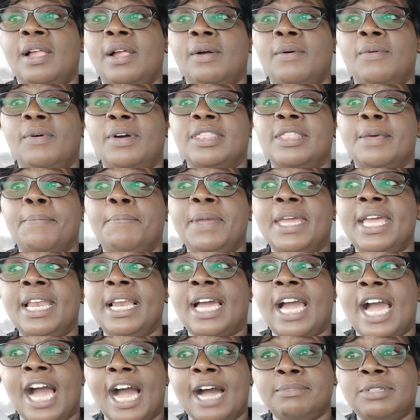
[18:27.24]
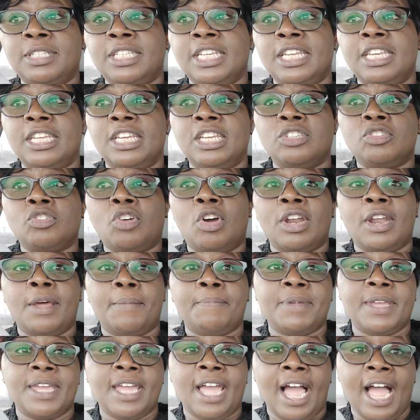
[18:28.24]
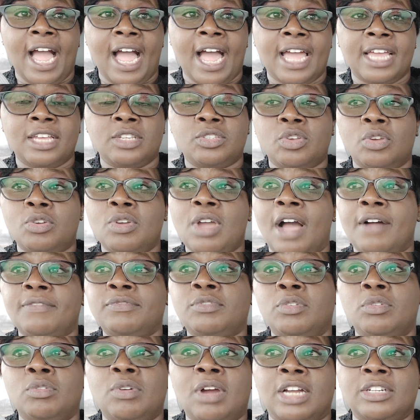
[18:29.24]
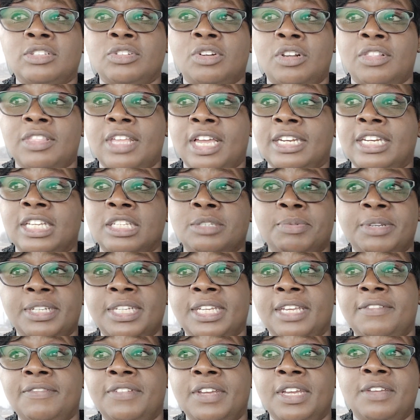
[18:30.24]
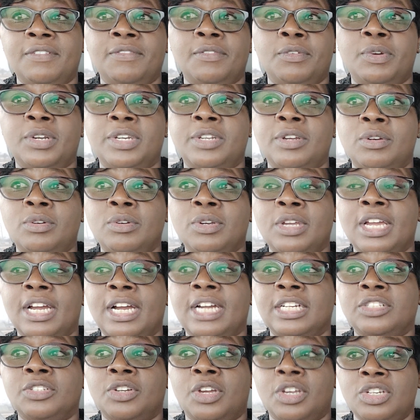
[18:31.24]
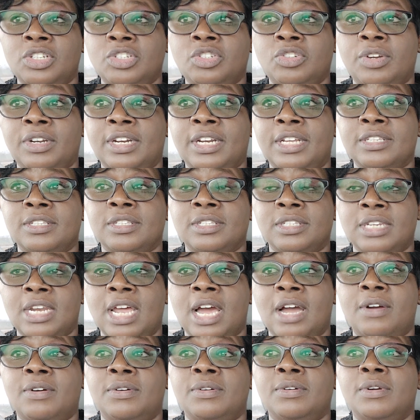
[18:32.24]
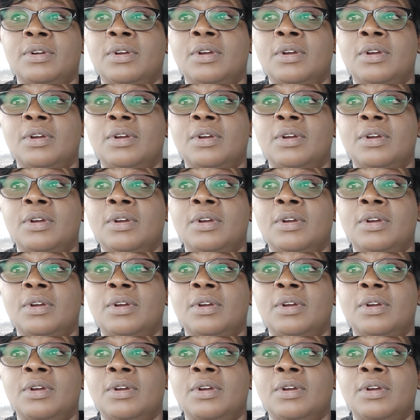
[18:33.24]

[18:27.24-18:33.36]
when the bill comes in it's gonna be high so you have to look at all that when you're looking at your insurance now